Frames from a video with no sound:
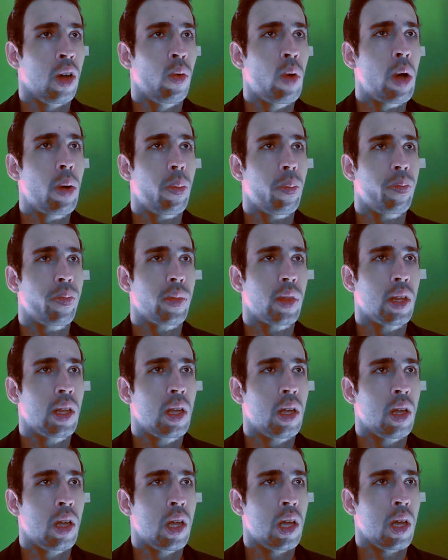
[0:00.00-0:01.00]
Well,
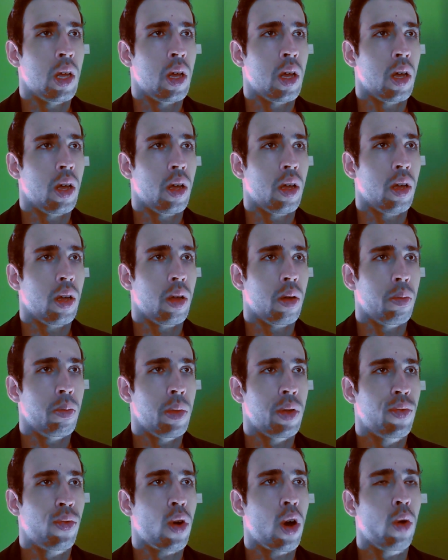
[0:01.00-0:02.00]

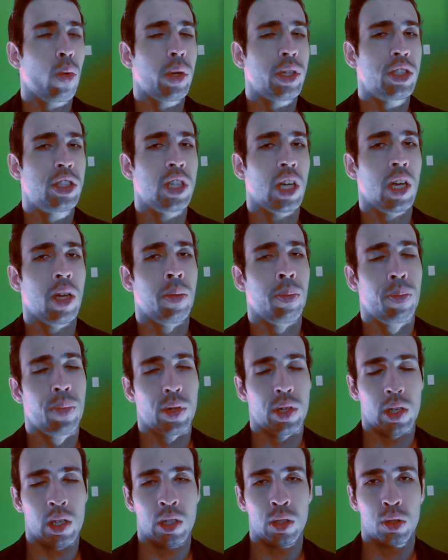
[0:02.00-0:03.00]
before we jump
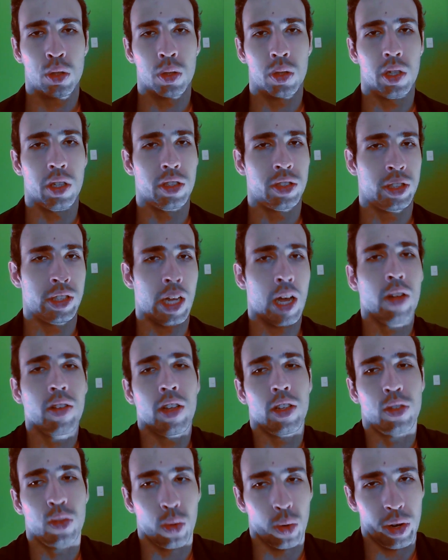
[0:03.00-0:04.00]
into the
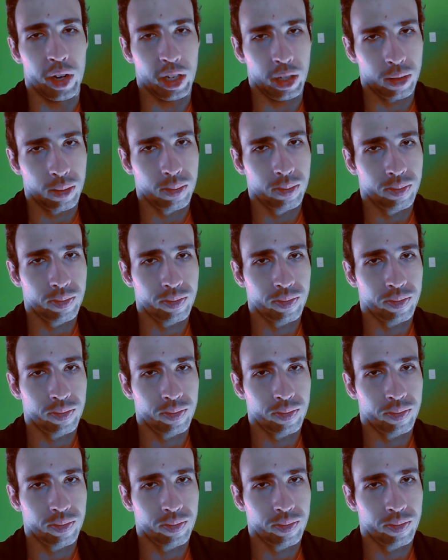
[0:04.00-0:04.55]
Zelda train,